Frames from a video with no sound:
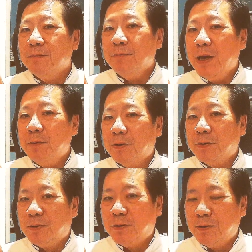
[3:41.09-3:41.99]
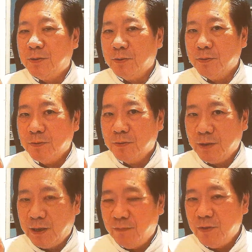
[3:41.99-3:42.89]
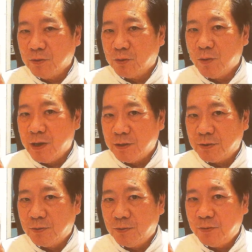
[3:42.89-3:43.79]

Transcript: be able to, given those words,